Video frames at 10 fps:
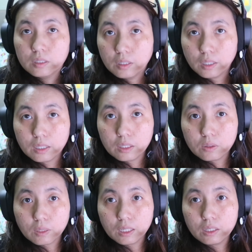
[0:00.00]

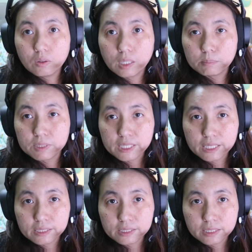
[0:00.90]
Hello, hello. I'm
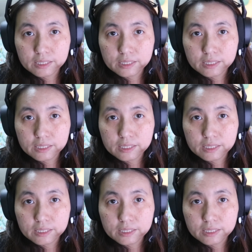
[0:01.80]
testing,